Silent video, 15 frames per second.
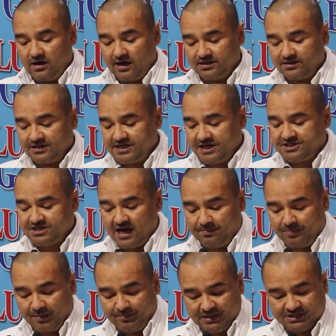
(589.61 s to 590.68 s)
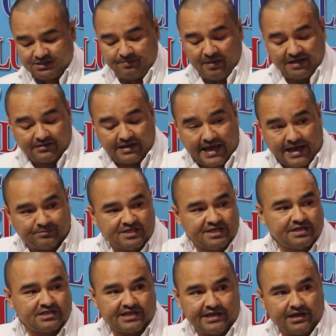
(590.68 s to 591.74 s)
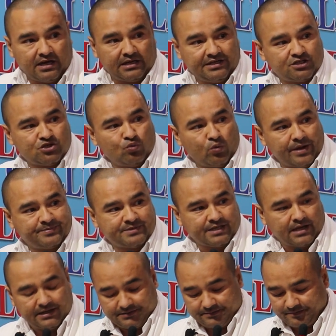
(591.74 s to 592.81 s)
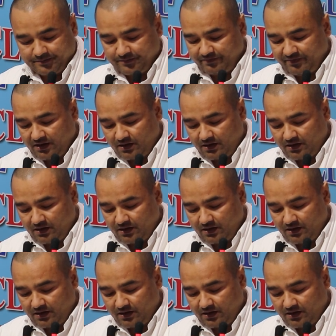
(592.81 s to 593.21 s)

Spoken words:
on the data published by the MCC on its website.